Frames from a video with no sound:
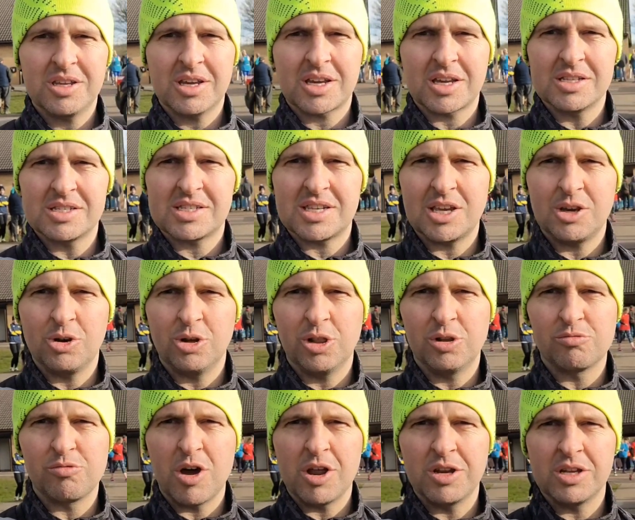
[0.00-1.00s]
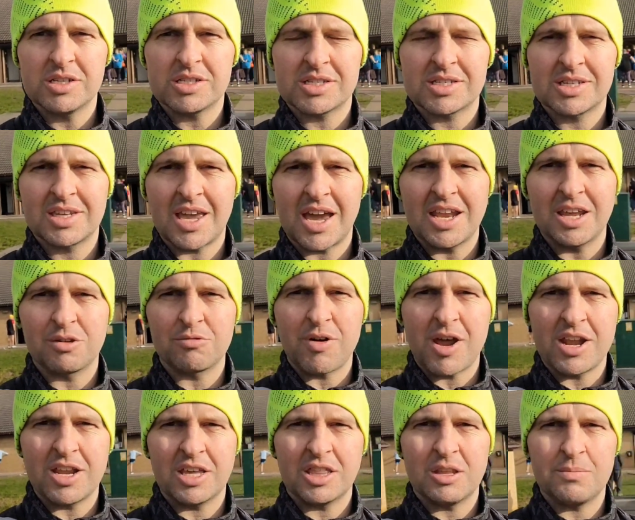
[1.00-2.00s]
You can see all the runners getting
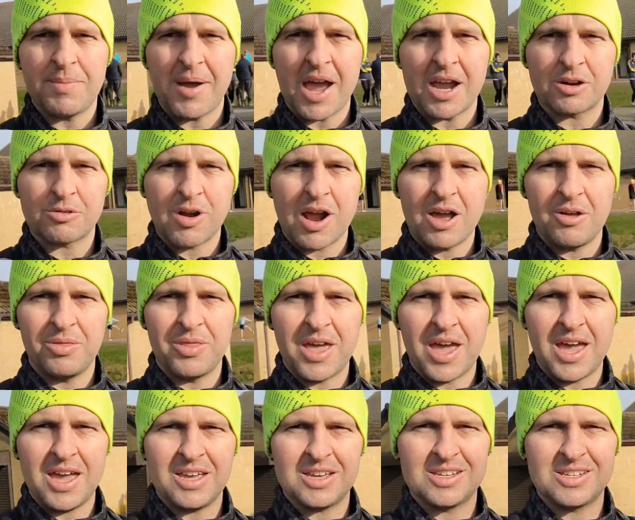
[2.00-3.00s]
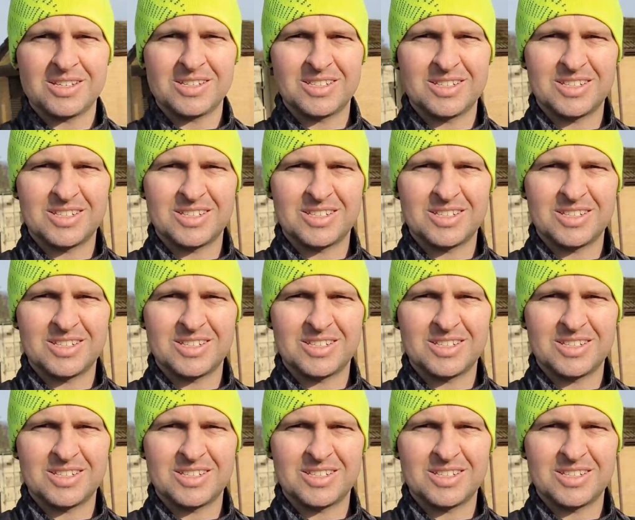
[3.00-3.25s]
ready in the background there.